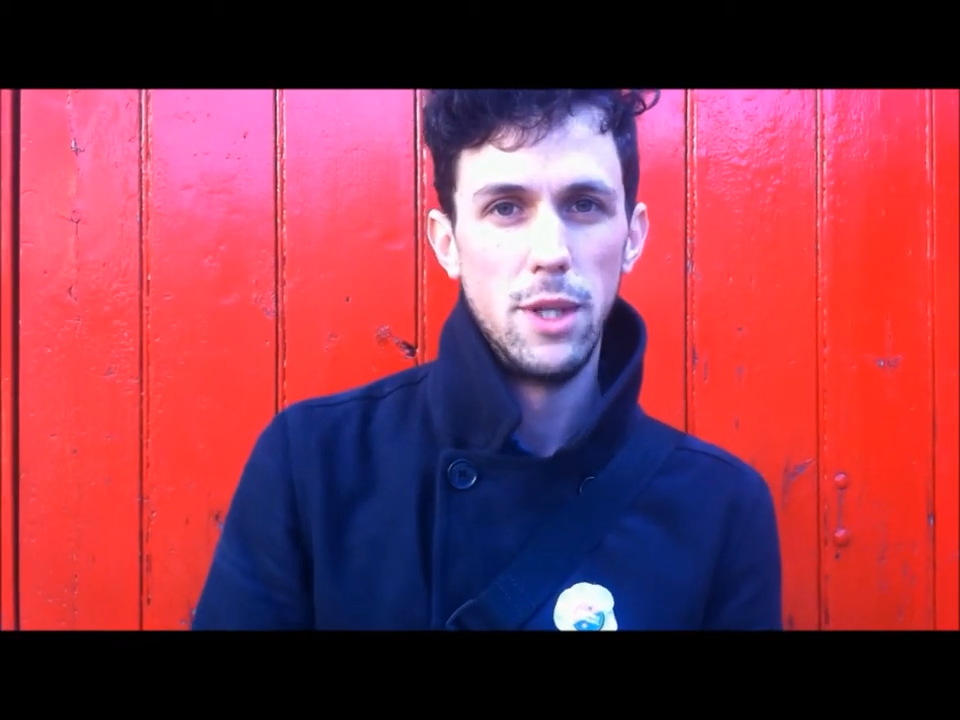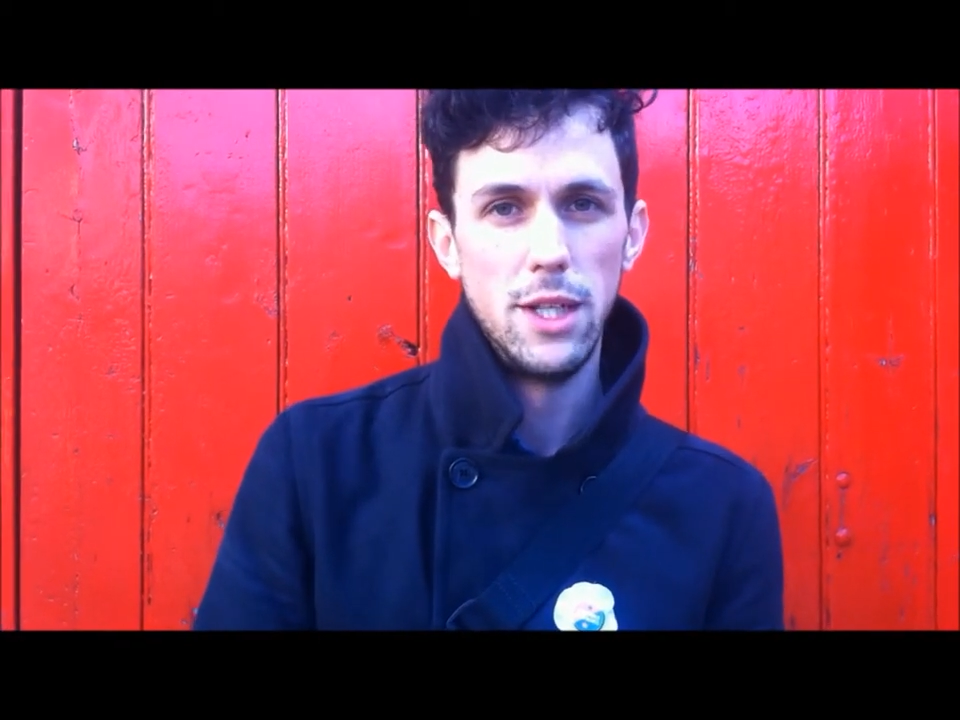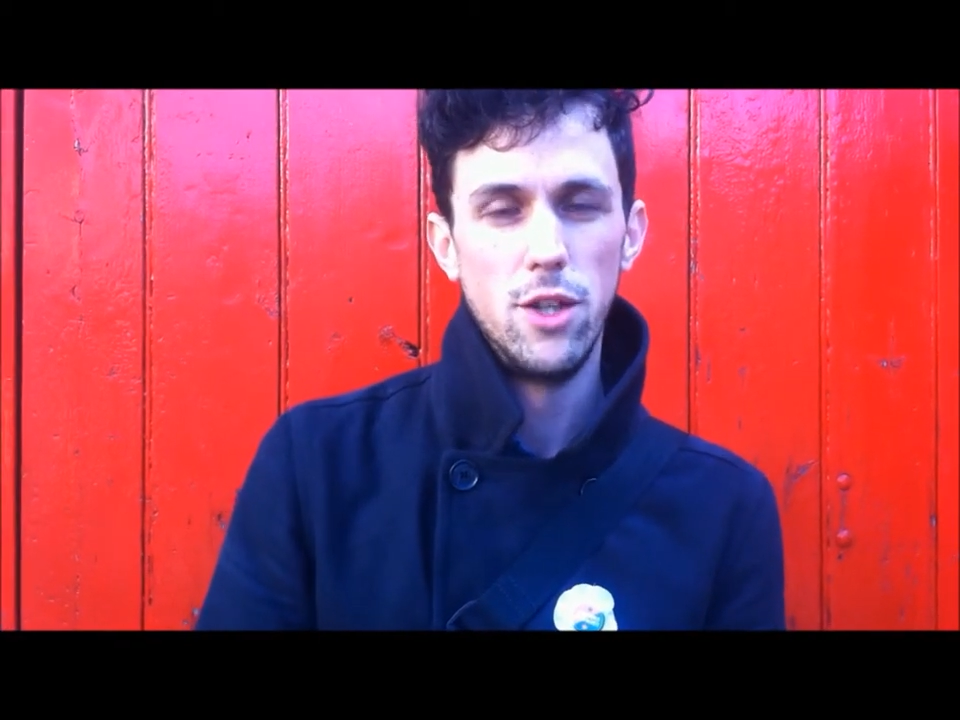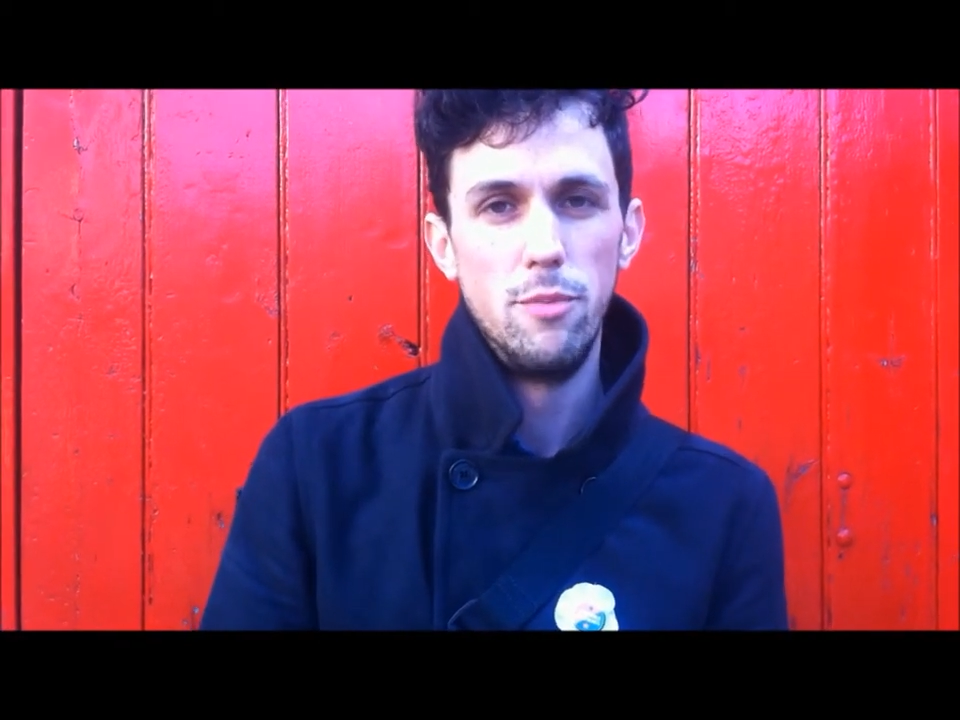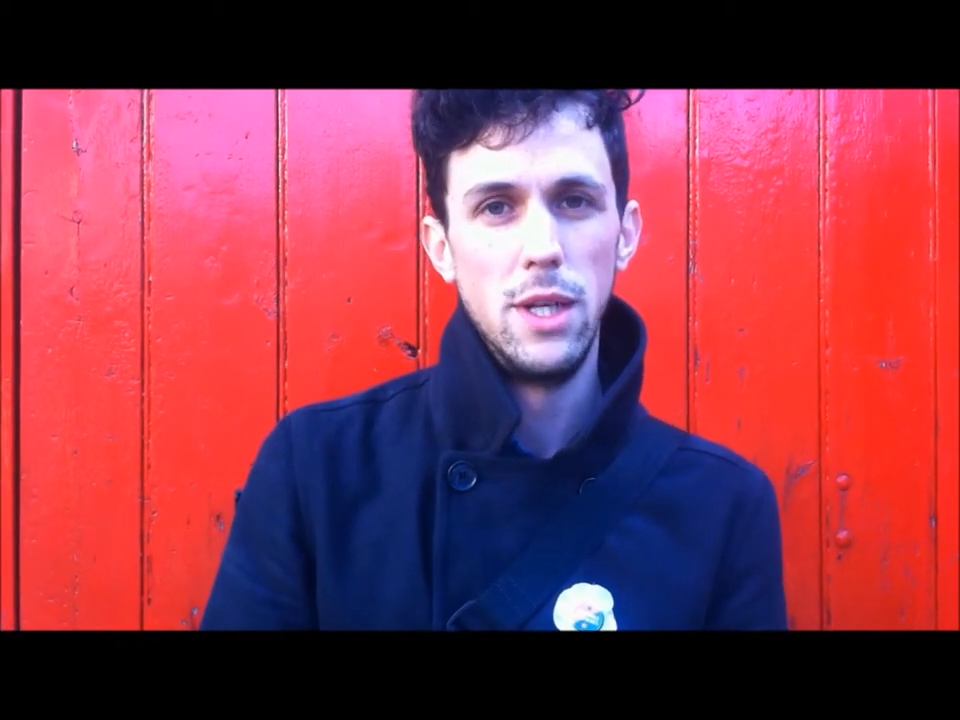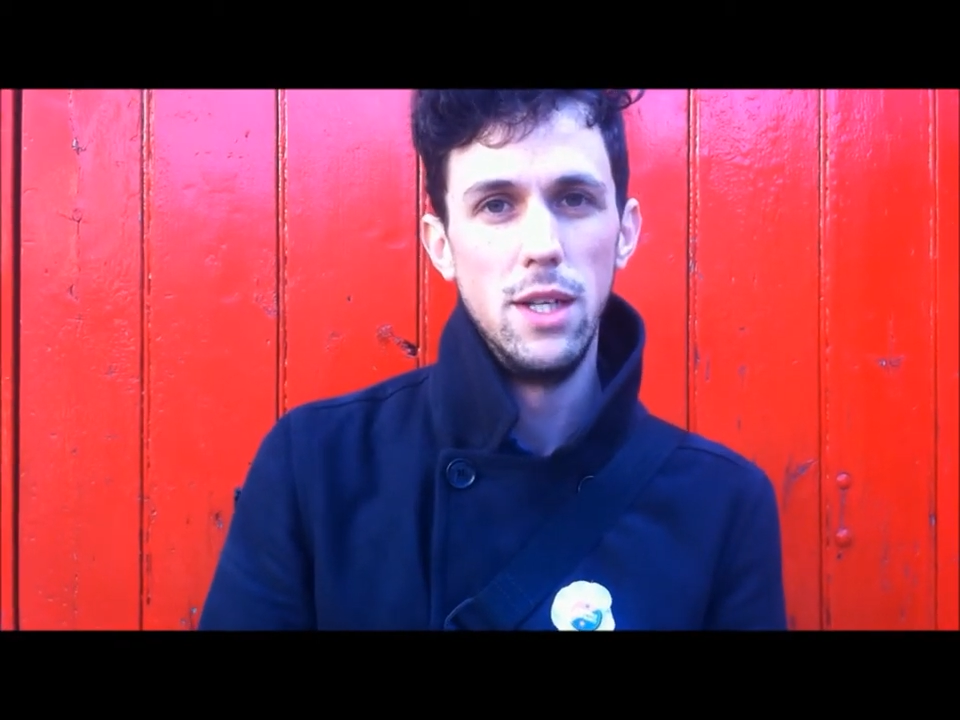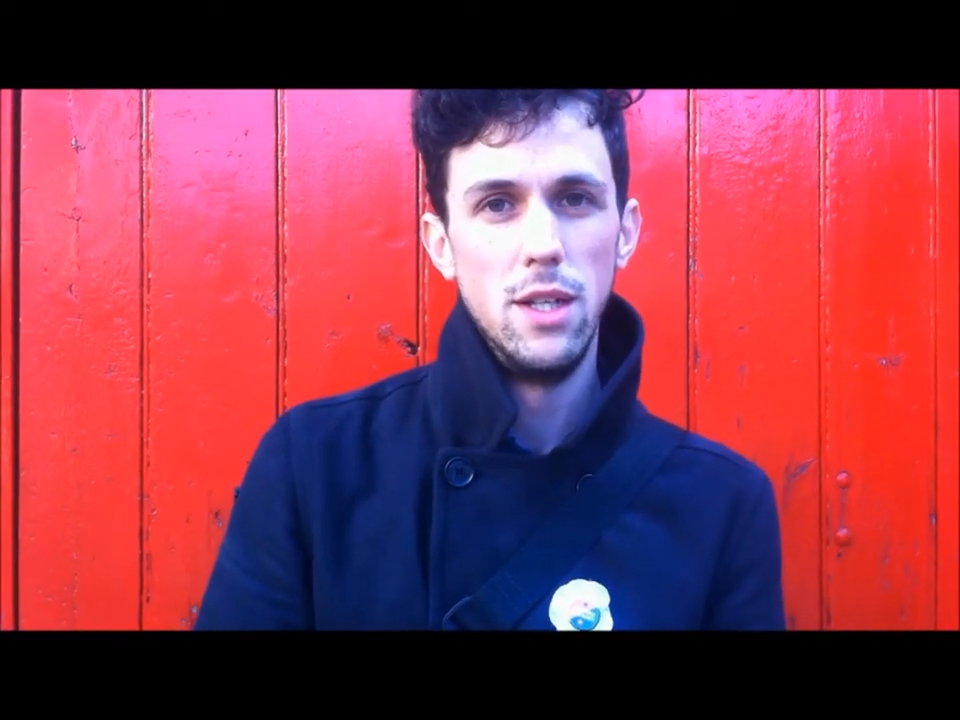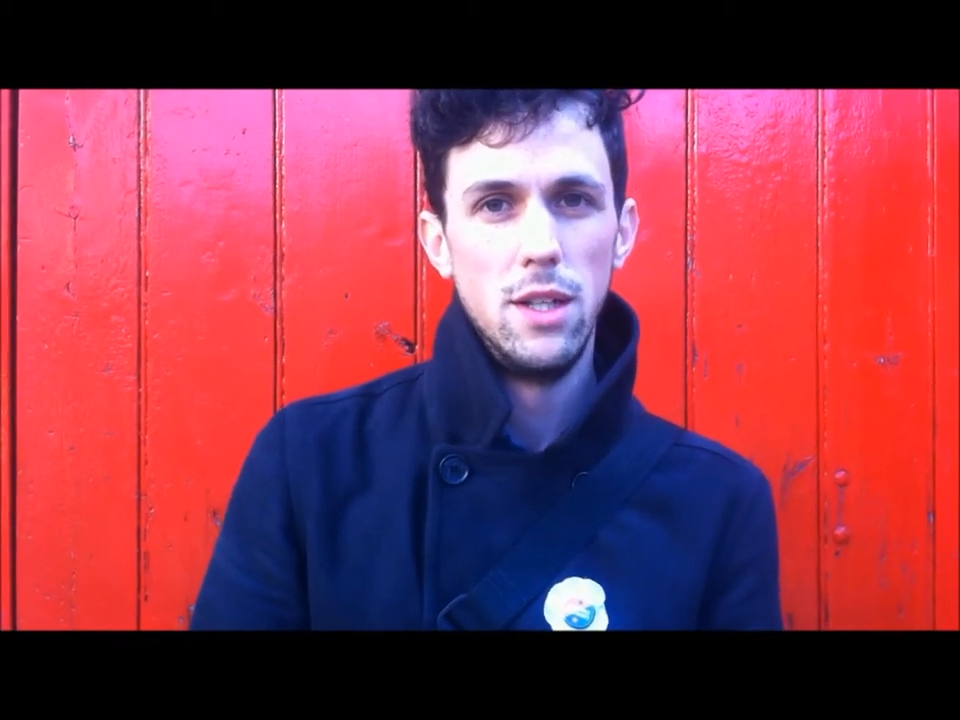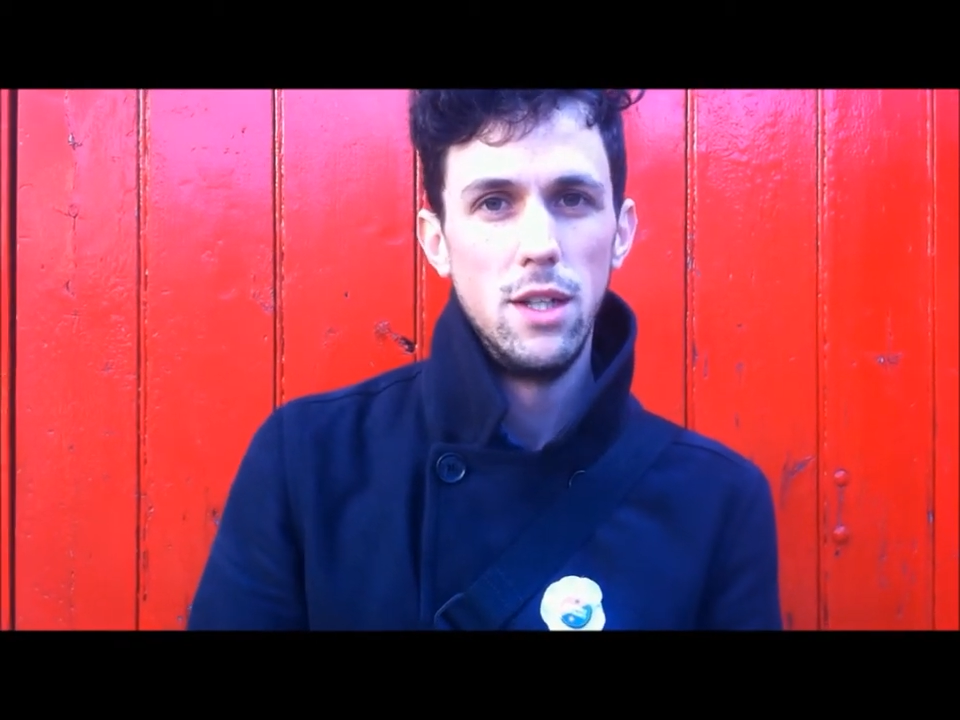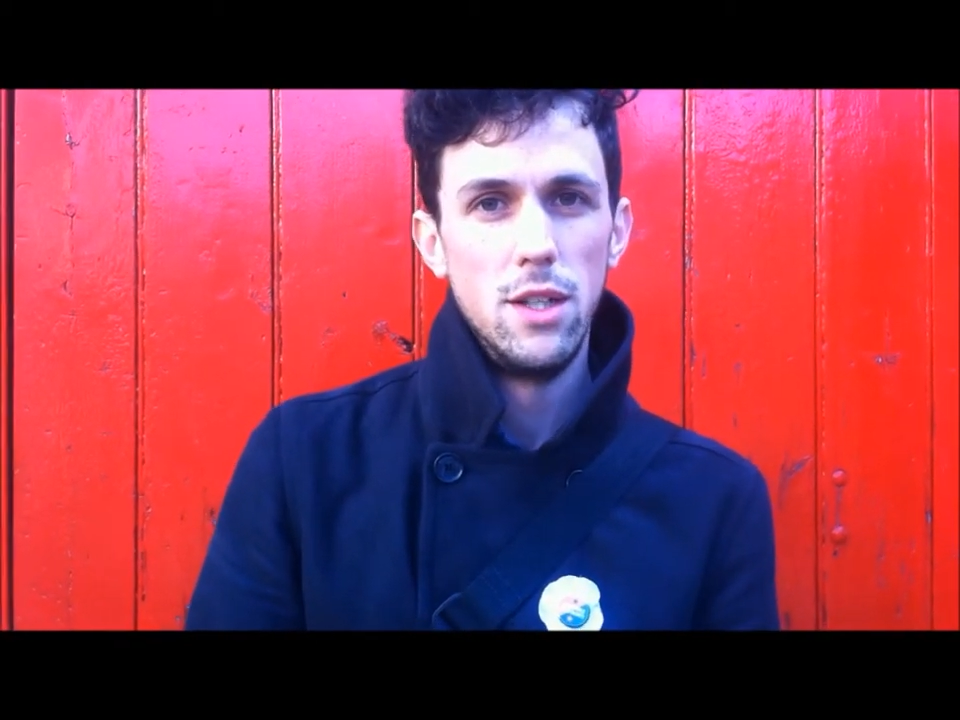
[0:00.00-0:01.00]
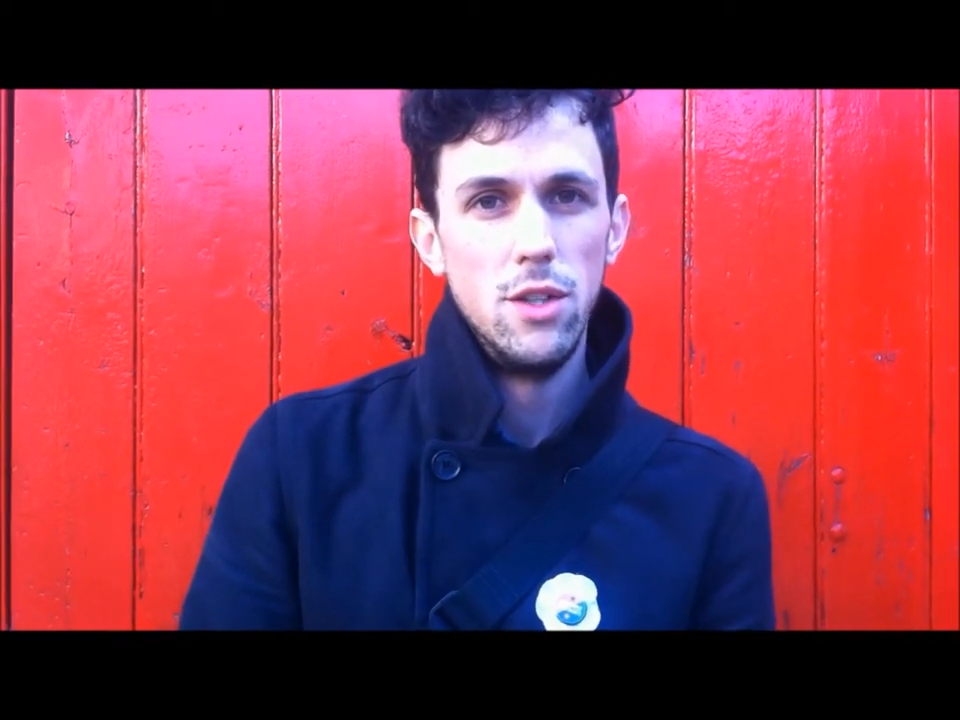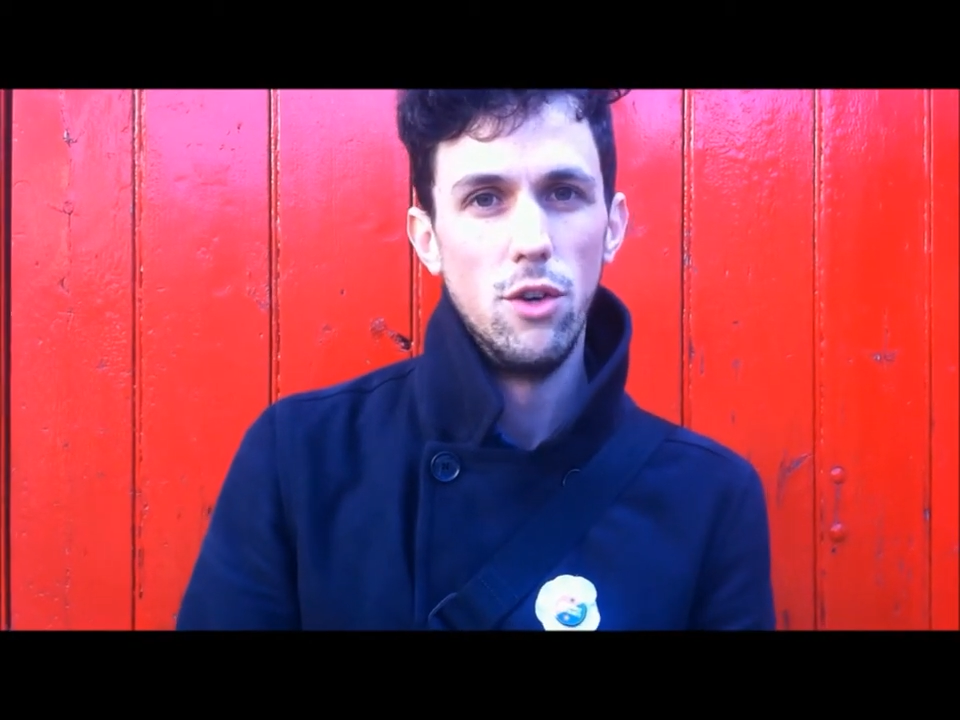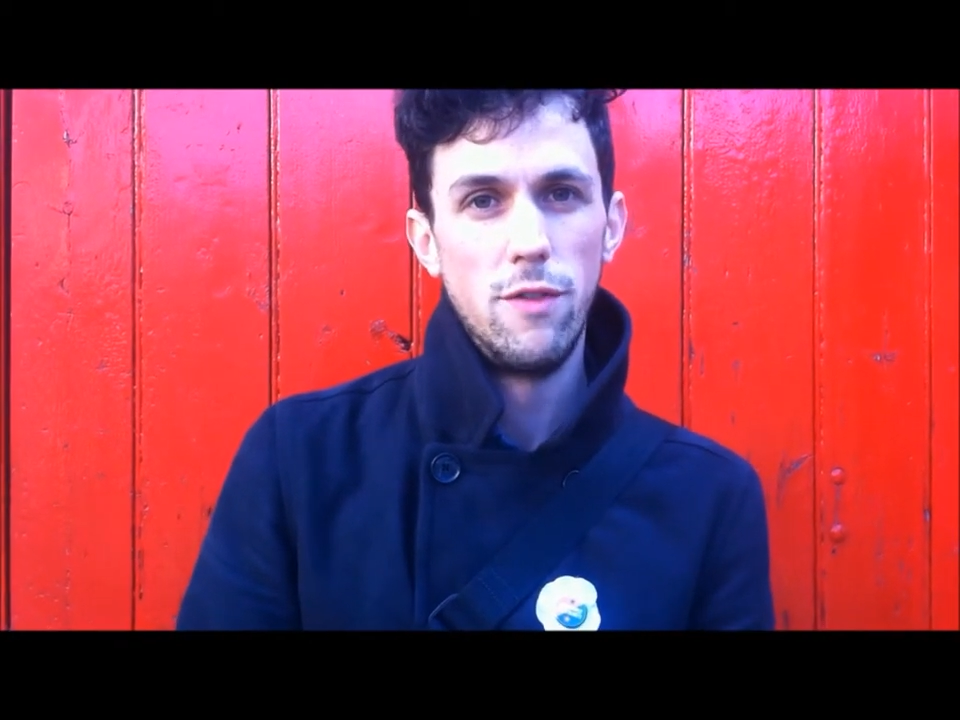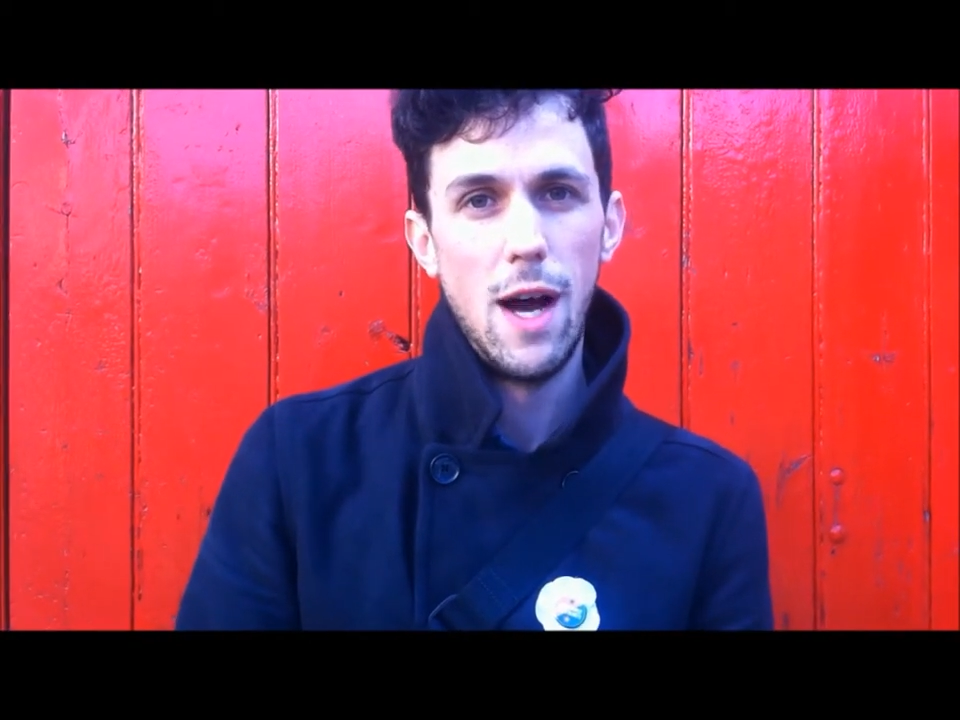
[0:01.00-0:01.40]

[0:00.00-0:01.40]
but it could be your